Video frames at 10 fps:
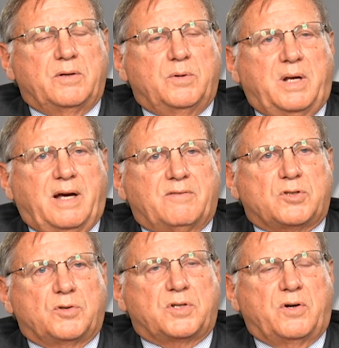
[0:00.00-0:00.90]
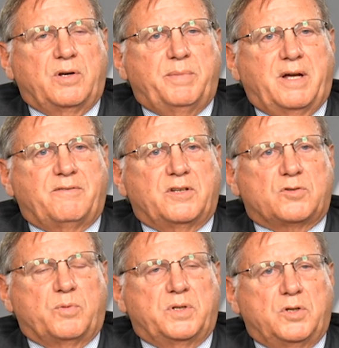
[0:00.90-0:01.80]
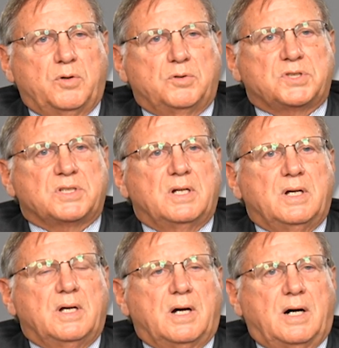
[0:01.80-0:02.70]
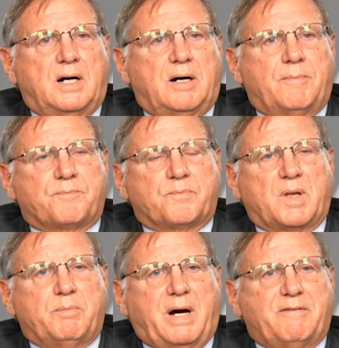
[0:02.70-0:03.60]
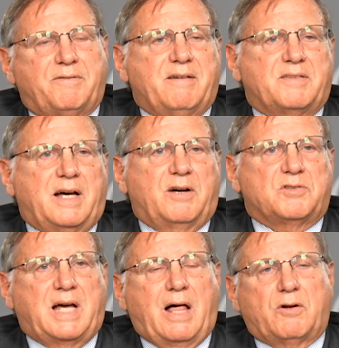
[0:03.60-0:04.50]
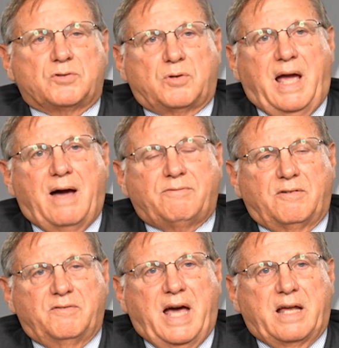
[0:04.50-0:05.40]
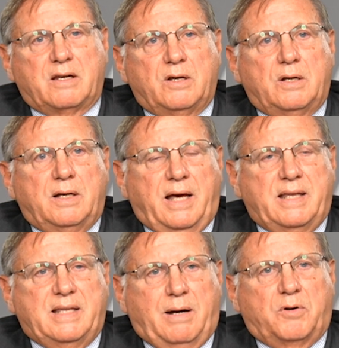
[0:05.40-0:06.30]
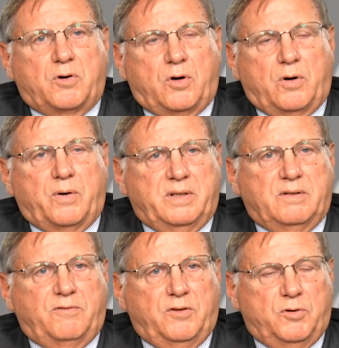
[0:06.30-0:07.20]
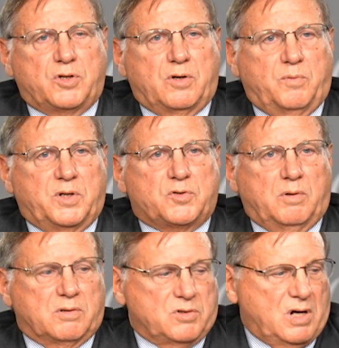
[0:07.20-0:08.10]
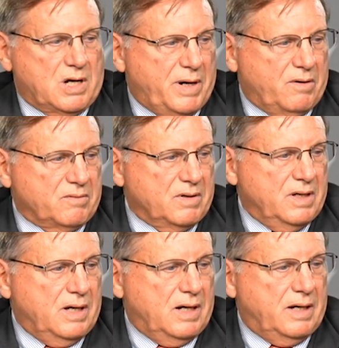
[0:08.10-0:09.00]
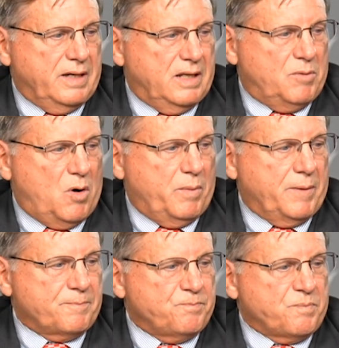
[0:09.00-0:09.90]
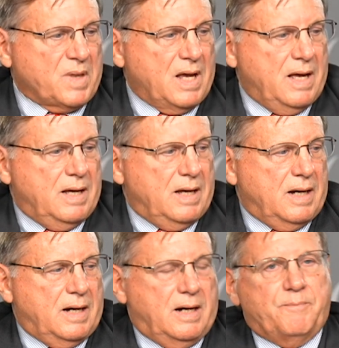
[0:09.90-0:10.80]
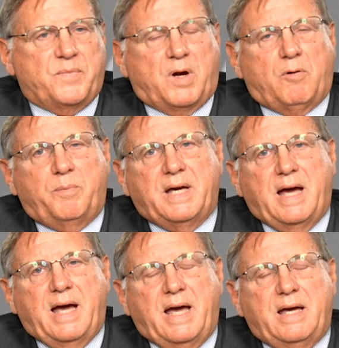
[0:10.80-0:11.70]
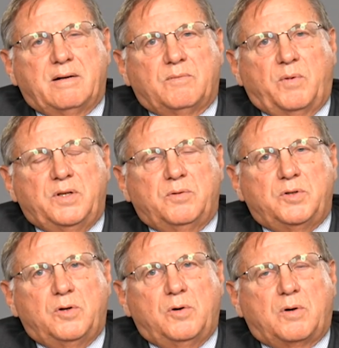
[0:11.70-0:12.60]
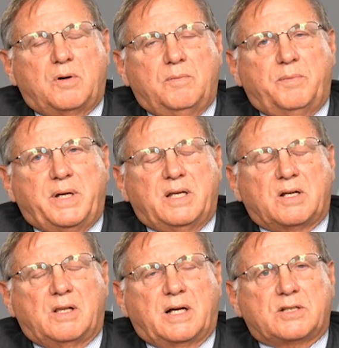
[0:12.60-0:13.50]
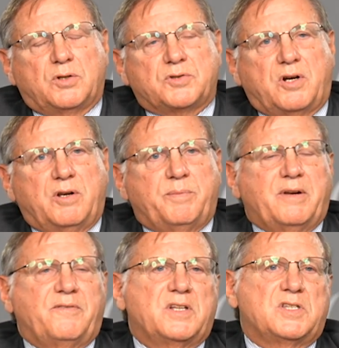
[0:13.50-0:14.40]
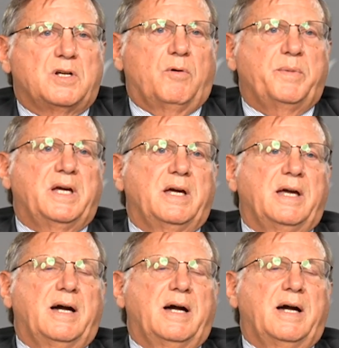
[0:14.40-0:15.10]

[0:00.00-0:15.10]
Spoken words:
have Social Security benefits reduced by $5,000, or half of that, and that would occur in the future, which we'll talk about in a moment. There will be when you do begin to collect Social Security benefits, there will be a